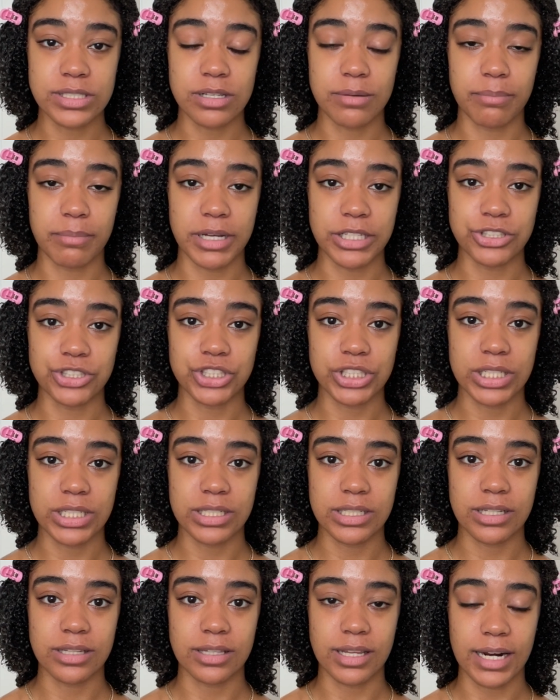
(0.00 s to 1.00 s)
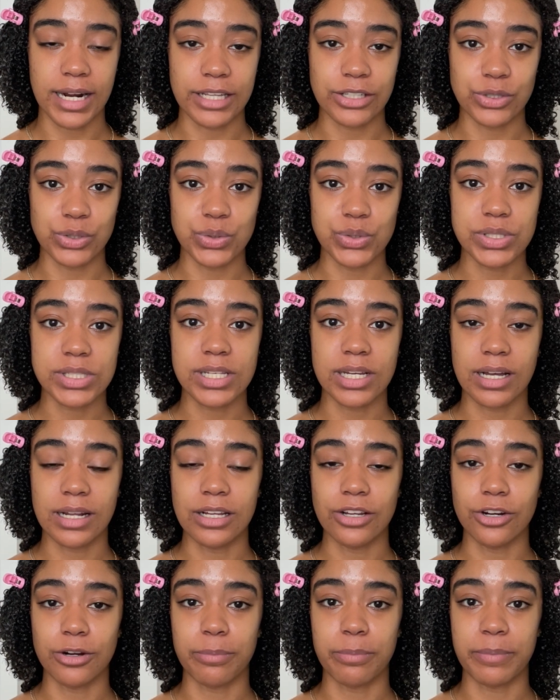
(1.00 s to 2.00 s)
to mention that I use to
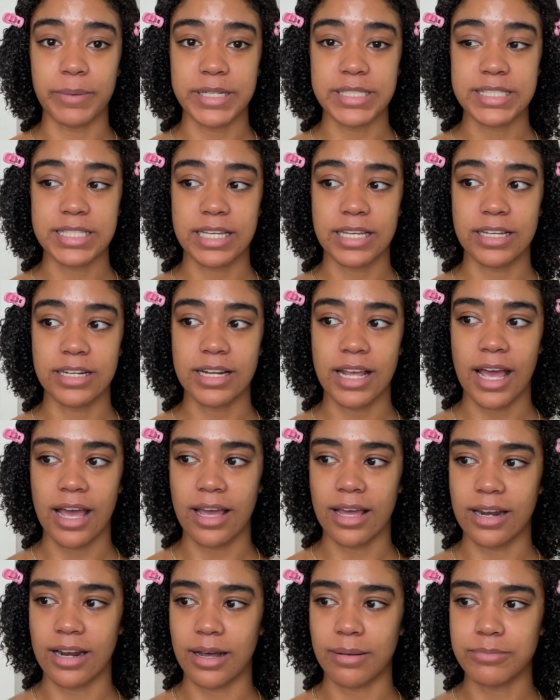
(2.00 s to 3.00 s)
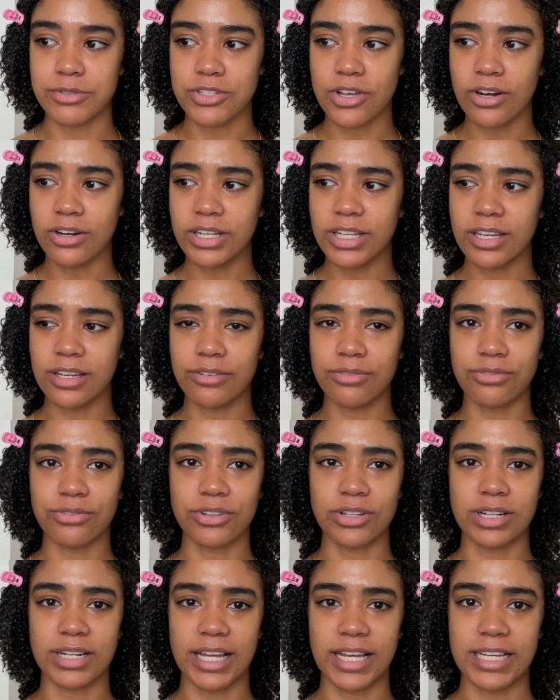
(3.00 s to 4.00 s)
clear up my skin, and I'm sorry if
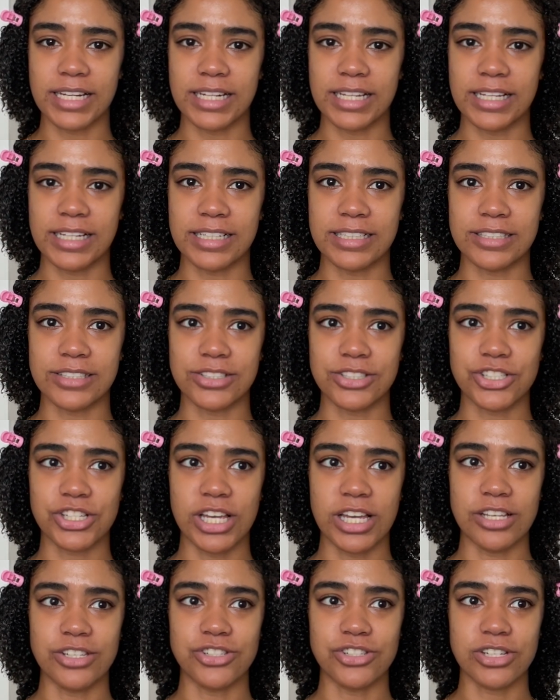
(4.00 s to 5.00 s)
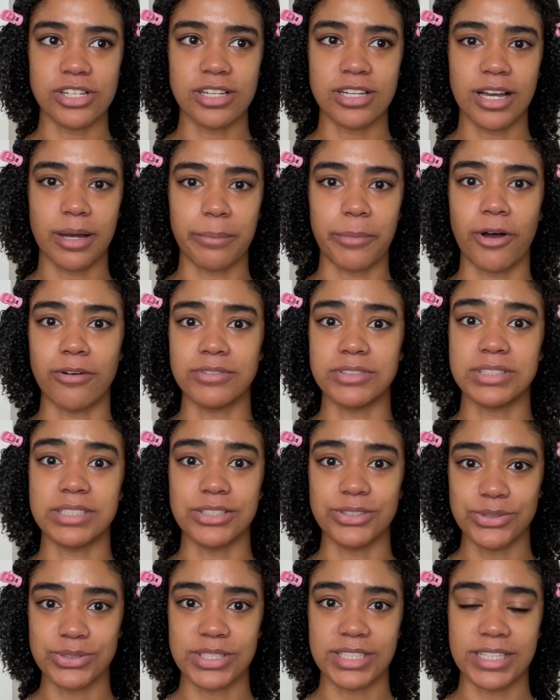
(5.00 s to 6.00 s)
the lighting is changing. I'm obviously
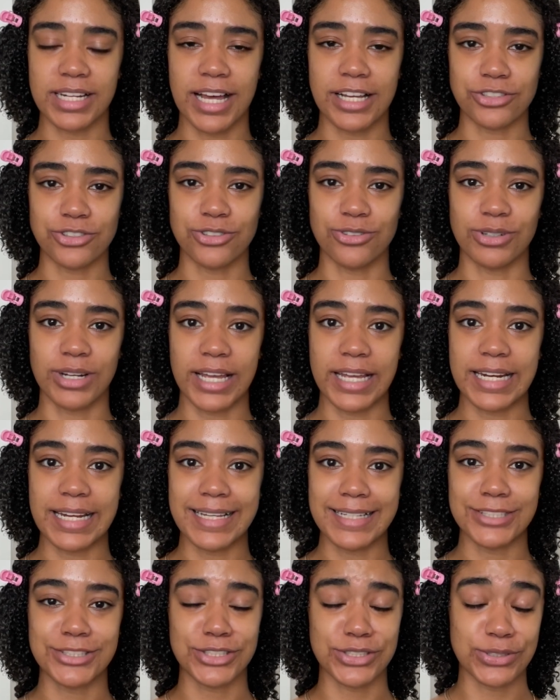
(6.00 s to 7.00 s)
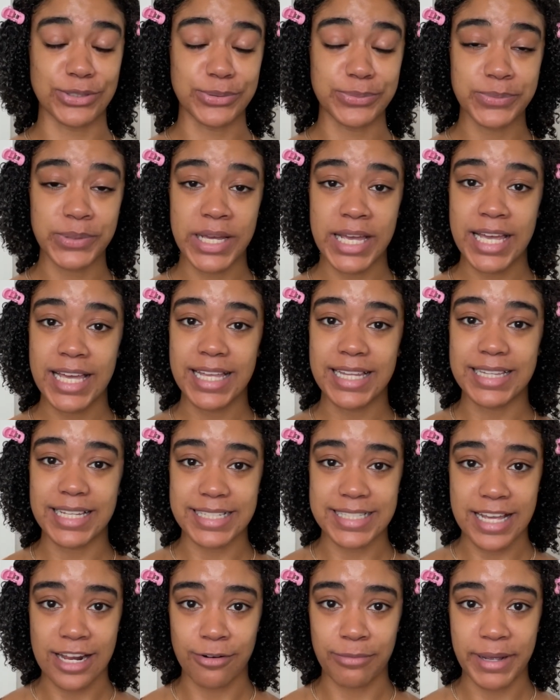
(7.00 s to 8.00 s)
using natural lighting, so
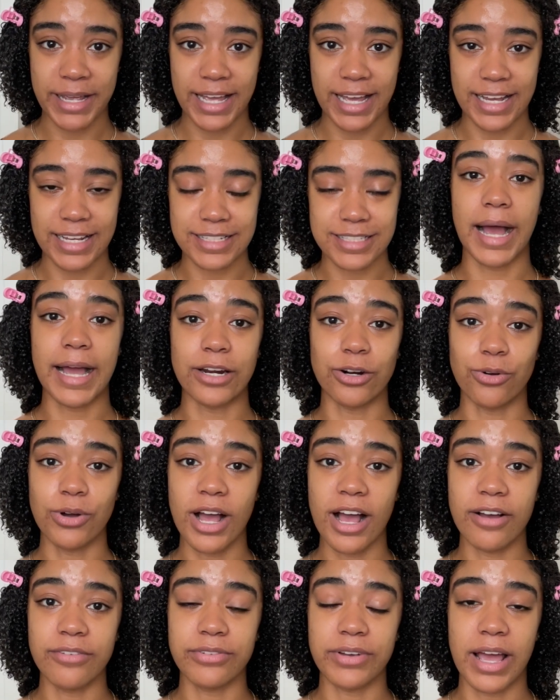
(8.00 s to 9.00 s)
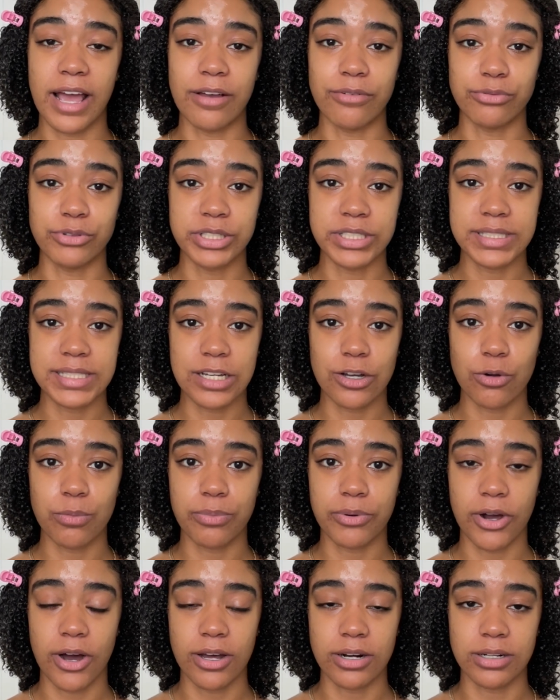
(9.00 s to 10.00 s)
that's out of my hand. I don't have every single
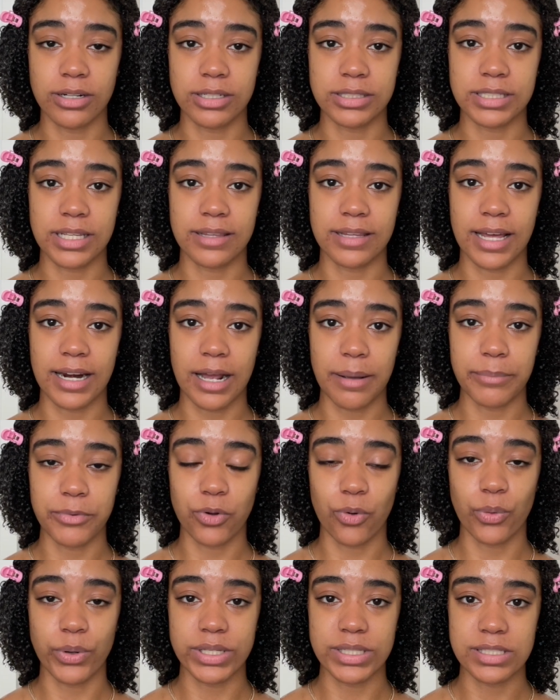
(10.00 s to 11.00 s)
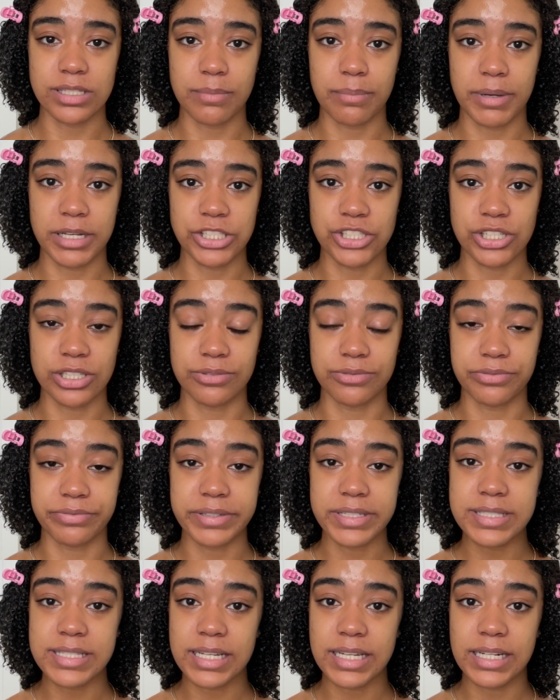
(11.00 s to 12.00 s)
product that I'm going to mention
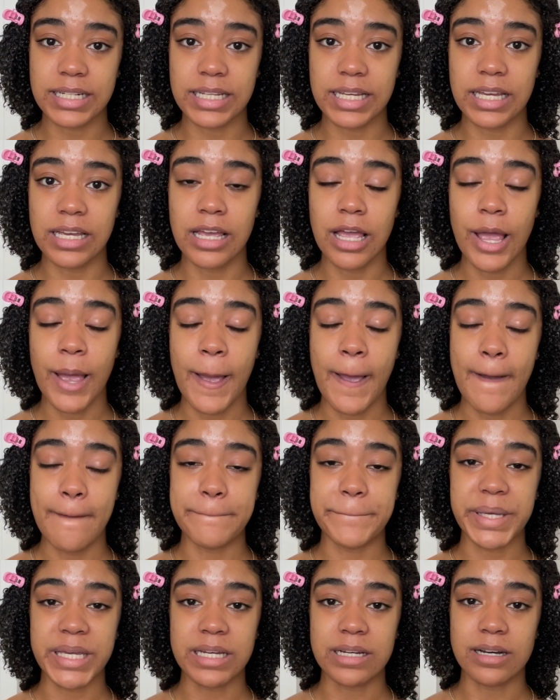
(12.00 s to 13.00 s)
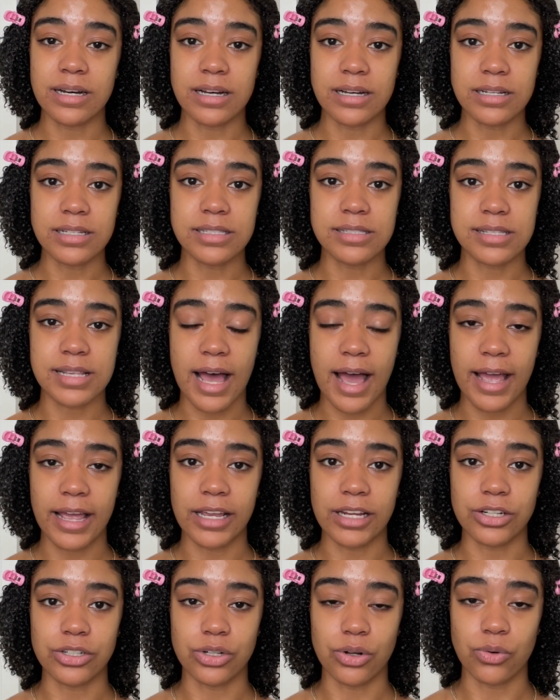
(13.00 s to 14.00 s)
physically because
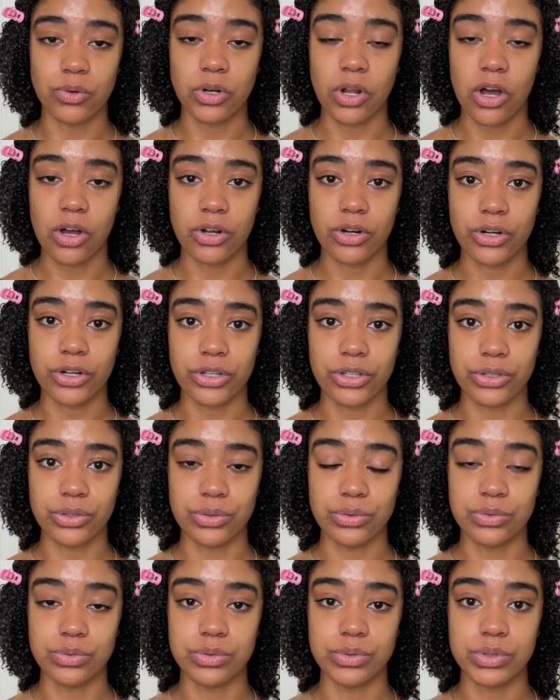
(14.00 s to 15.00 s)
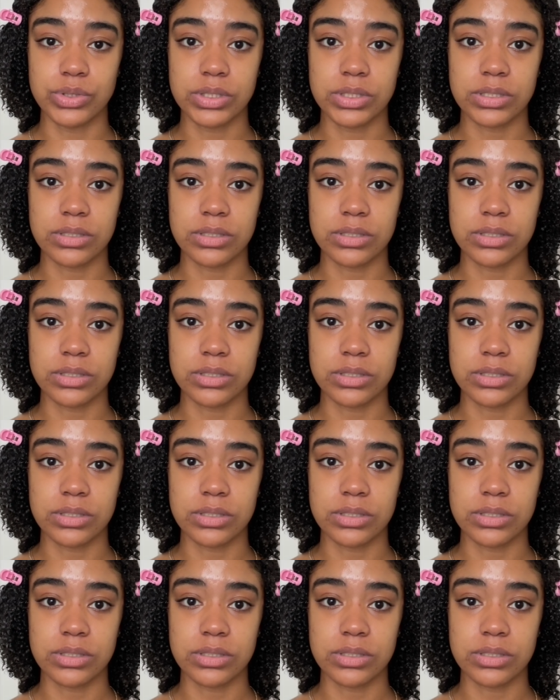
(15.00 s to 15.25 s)
I no longer use